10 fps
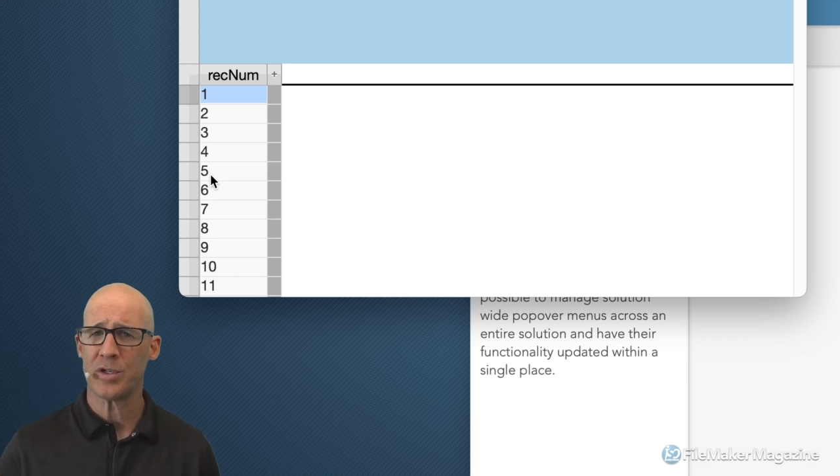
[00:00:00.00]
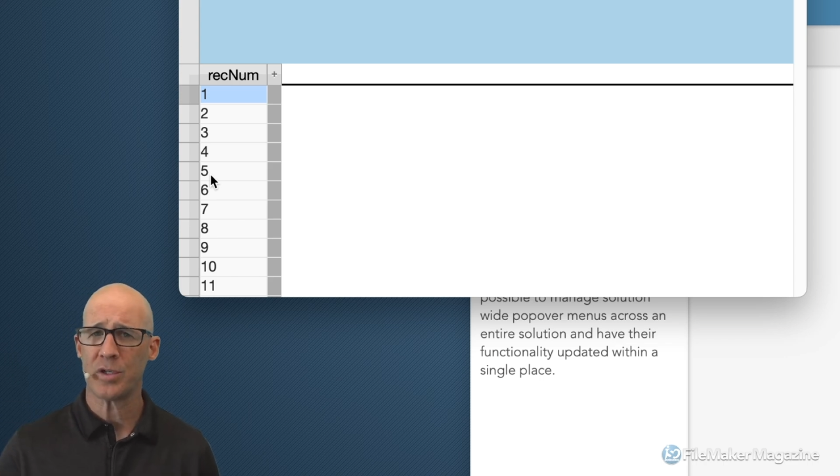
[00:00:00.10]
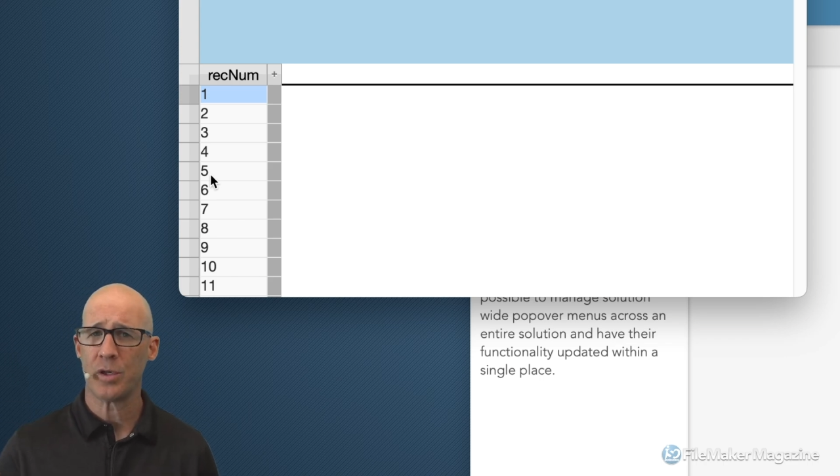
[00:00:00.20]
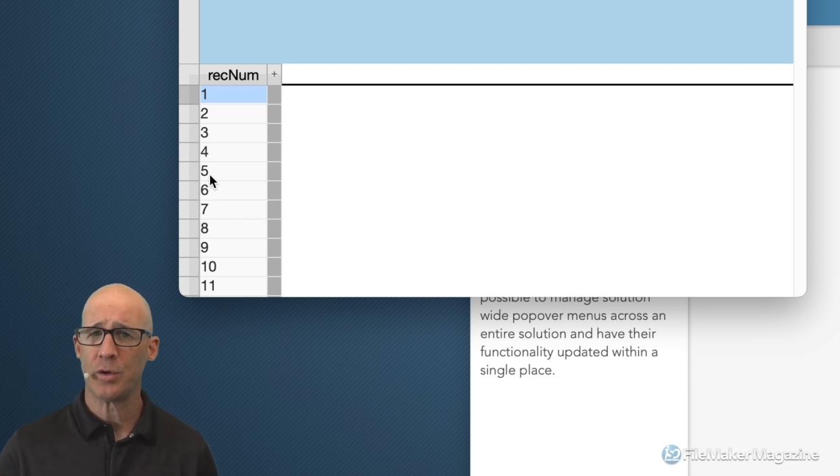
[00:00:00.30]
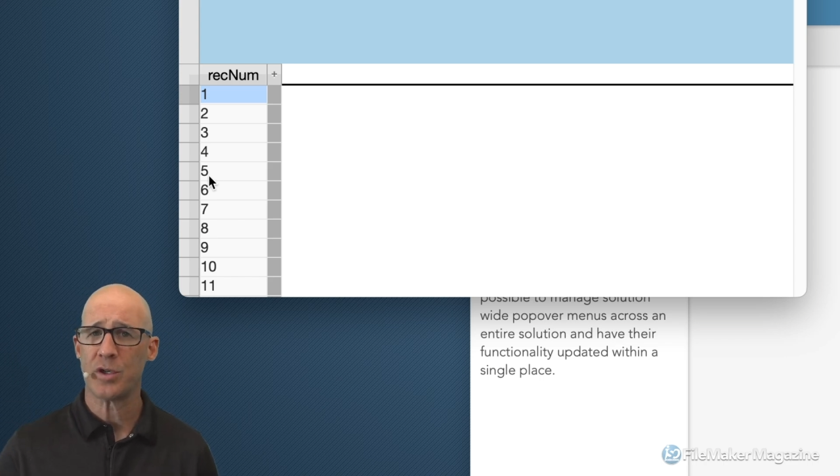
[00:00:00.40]

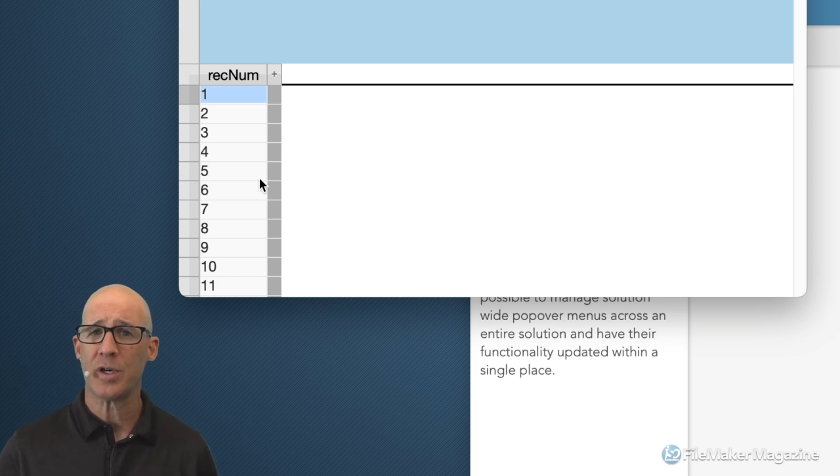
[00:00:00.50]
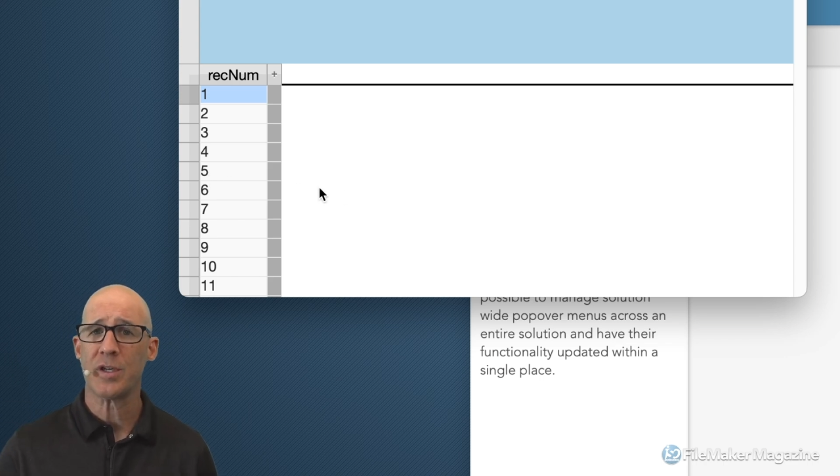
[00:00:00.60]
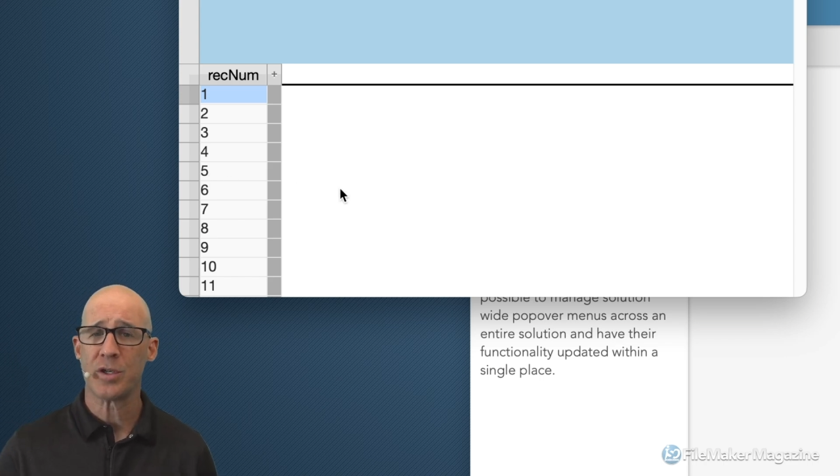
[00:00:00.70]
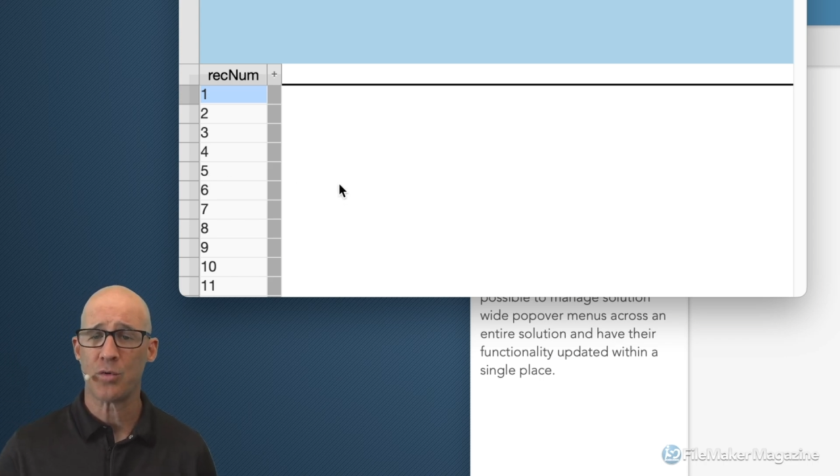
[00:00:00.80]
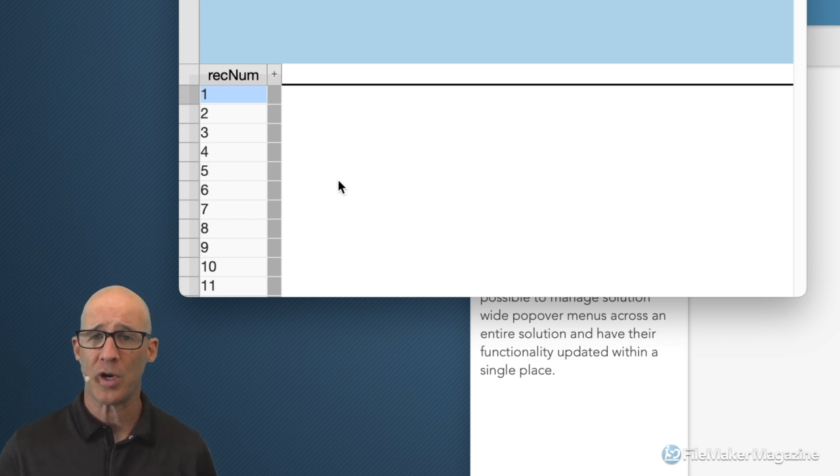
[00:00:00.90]
solution
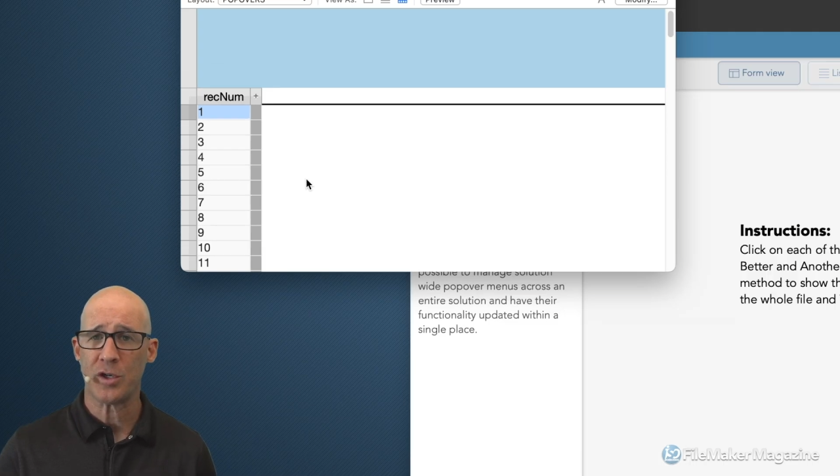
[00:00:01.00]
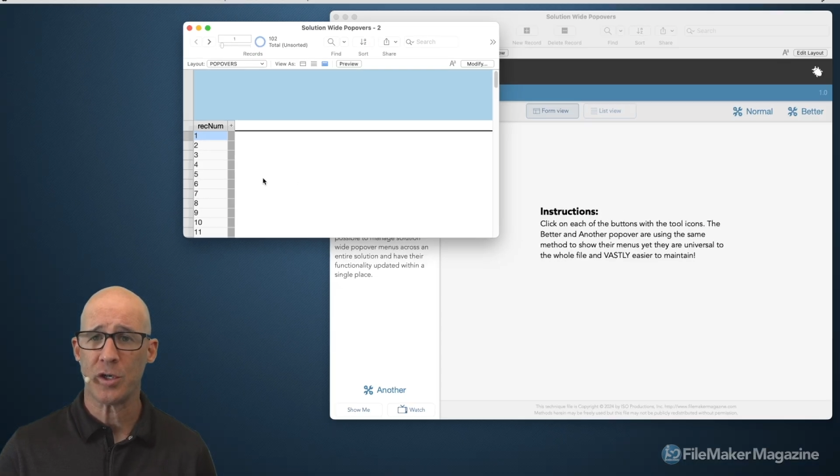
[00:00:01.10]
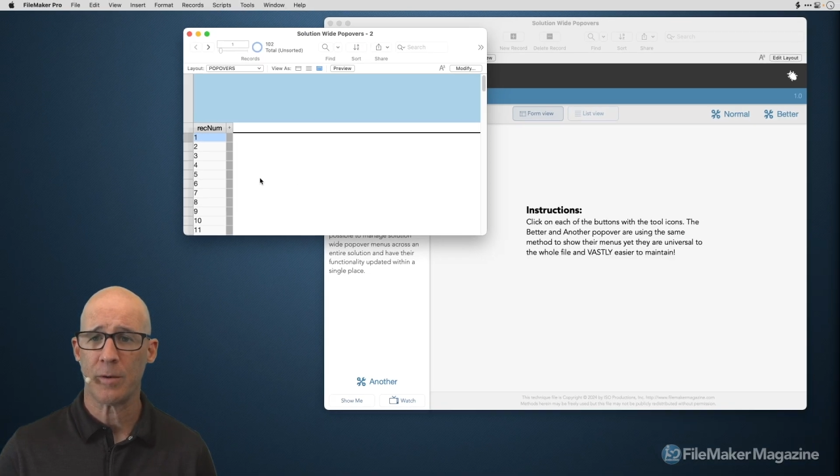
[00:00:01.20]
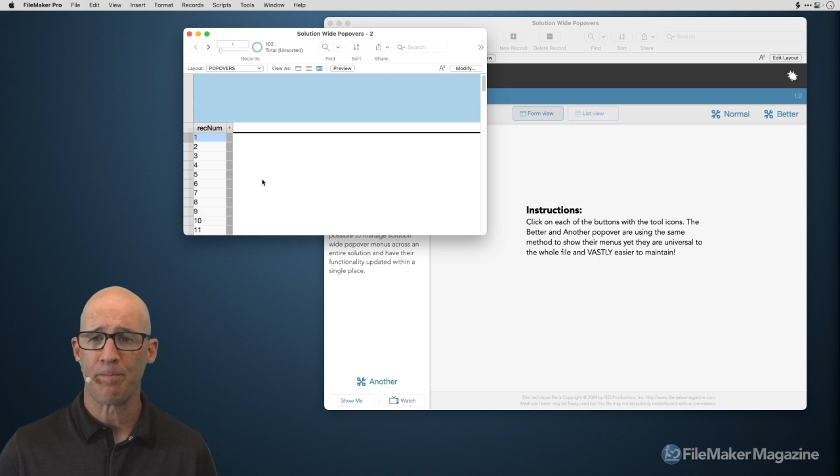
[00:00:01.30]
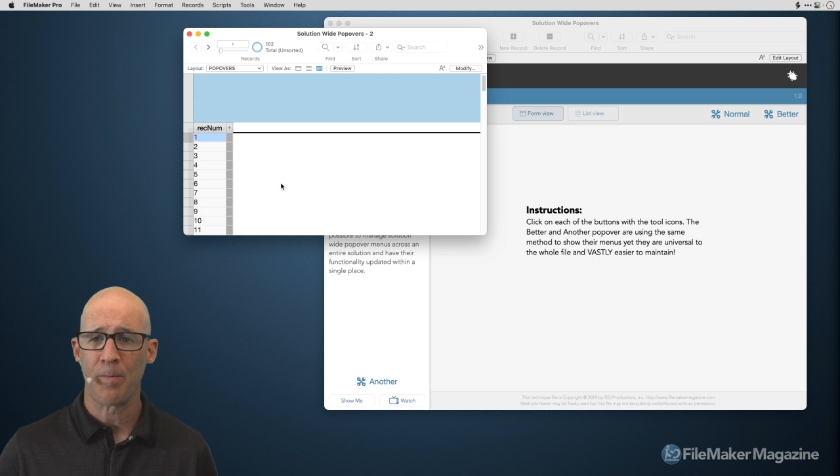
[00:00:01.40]
is
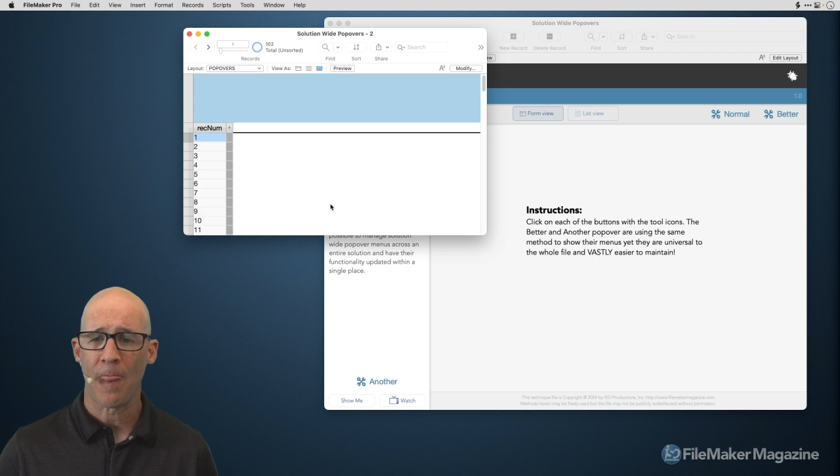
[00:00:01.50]
structured.